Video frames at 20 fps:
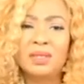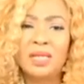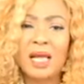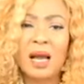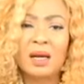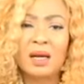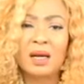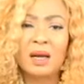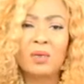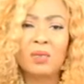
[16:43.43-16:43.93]

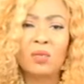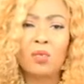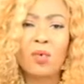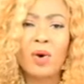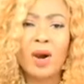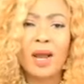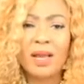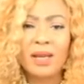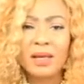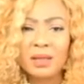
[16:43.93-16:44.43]
down and
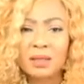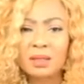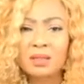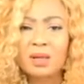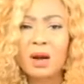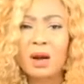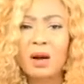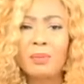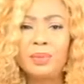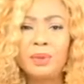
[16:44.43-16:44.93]
wind us
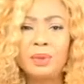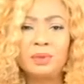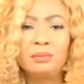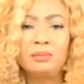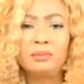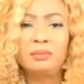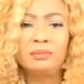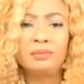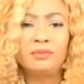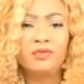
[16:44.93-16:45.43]
up and